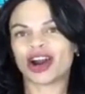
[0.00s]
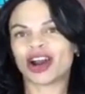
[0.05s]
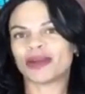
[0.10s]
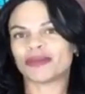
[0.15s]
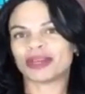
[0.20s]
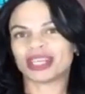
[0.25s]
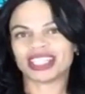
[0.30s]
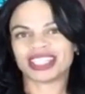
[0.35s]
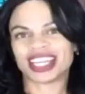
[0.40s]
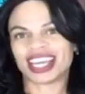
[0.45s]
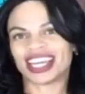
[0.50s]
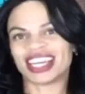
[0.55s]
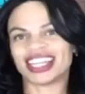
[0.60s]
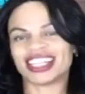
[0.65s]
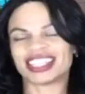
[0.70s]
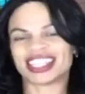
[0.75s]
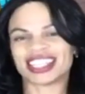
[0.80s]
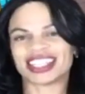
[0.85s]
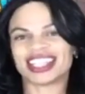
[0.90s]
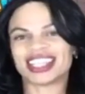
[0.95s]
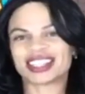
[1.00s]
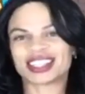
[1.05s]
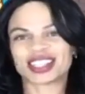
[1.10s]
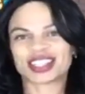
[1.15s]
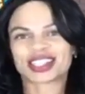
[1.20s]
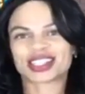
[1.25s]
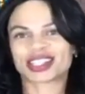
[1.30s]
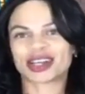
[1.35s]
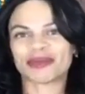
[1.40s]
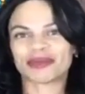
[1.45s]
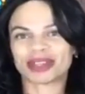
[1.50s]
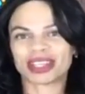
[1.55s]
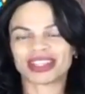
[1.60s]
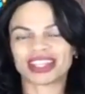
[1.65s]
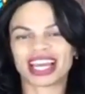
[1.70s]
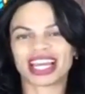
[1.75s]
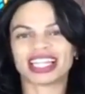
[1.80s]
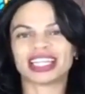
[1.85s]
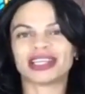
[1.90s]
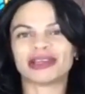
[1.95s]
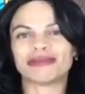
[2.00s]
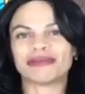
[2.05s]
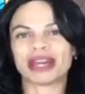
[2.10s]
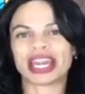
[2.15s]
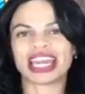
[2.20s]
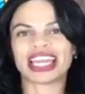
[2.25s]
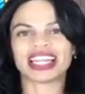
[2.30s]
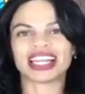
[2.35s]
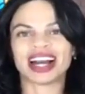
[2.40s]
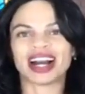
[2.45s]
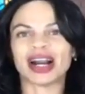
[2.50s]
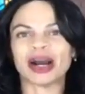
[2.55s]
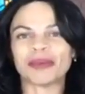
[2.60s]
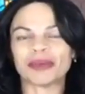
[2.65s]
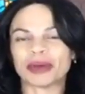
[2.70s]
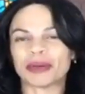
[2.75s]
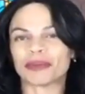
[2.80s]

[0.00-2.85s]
Army days. And this is something that he made up,